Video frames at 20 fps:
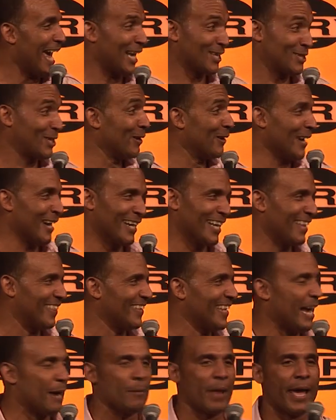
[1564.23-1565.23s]
day, I swear, the
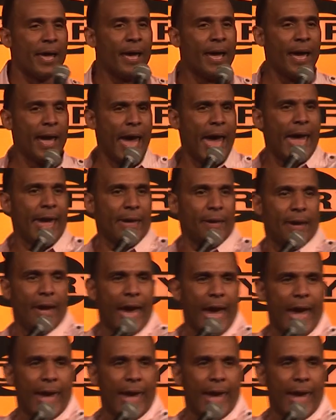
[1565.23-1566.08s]
other day, I'm like, hey,